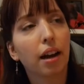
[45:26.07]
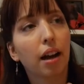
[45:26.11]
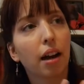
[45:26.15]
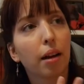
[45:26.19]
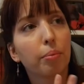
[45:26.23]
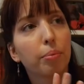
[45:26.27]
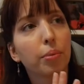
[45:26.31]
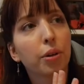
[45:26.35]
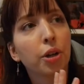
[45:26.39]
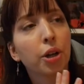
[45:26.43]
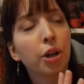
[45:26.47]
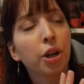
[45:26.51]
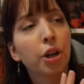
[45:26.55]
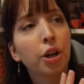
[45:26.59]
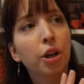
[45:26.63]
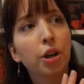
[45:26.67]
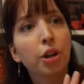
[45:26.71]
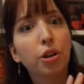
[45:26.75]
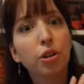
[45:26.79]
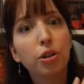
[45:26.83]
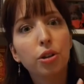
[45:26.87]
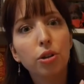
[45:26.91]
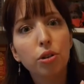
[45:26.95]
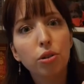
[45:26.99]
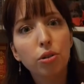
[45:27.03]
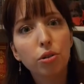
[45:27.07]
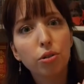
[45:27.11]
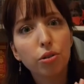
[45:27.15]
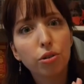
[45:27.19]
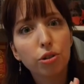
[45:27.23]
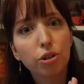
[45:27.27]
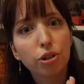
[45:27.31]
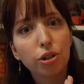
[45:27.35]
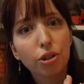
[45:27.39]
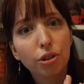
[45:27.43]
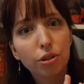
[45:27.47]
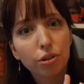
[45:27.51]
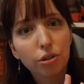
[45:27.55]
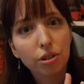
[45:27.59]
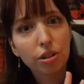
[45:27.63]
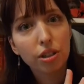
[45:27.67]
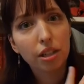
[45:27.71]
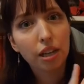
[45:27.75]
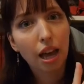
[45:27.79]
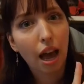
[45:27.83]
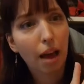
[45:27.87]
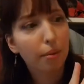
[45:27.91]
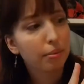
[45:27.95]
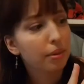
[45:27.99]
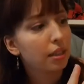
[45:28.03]
up huge
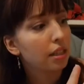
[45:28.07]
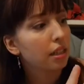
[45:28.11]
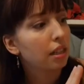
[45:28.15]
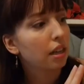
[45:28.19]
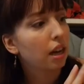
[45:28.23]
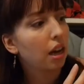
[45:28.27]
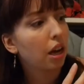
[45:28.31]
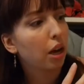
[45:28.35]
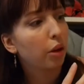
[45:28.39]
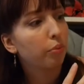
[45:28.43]
debts